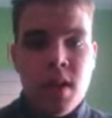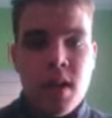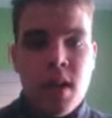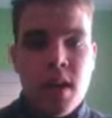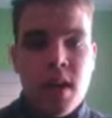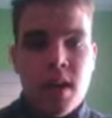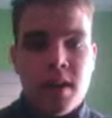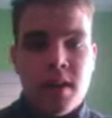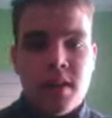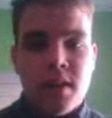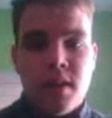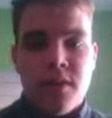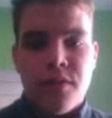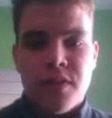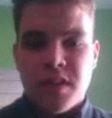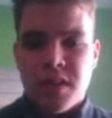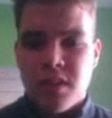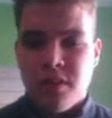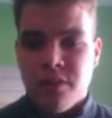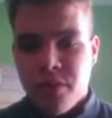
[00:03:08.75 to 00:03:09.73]
and if
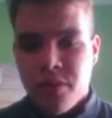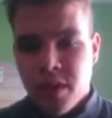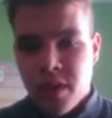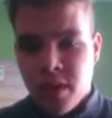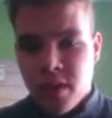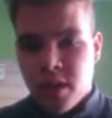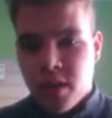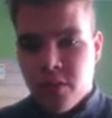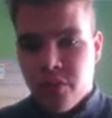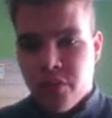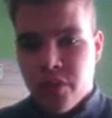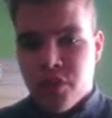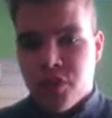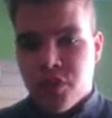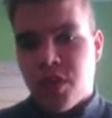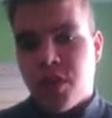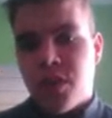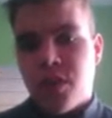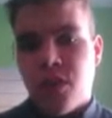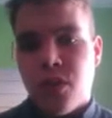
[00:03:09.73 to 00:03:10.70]
it's
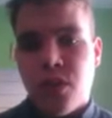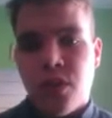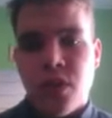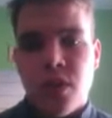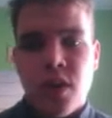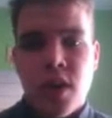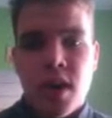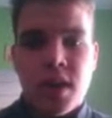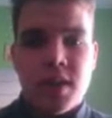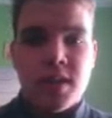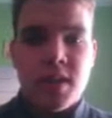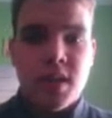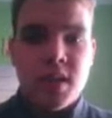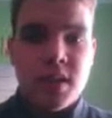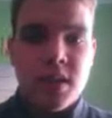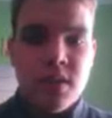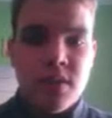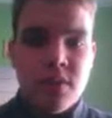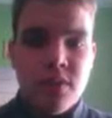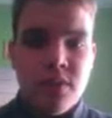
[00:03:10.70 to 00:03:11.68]
inefficient or
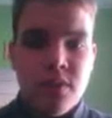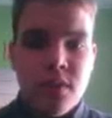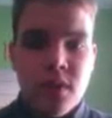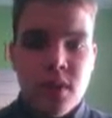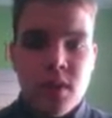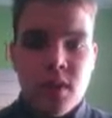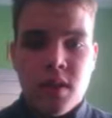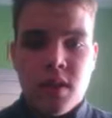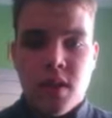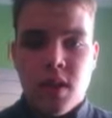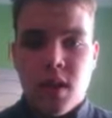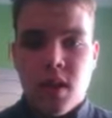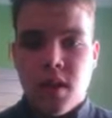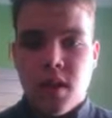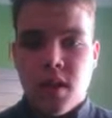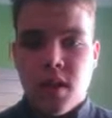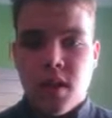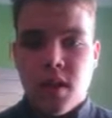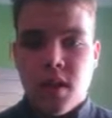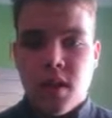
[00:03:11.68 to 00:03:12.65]
excessive,
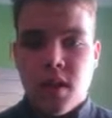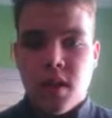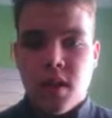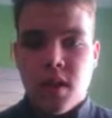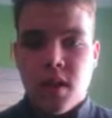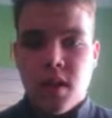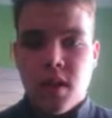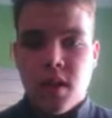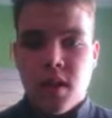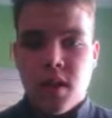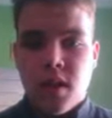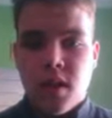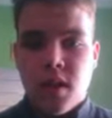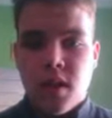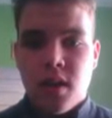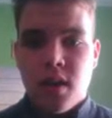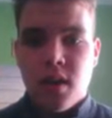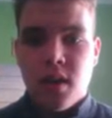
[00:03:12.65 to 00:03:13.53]
or if it's like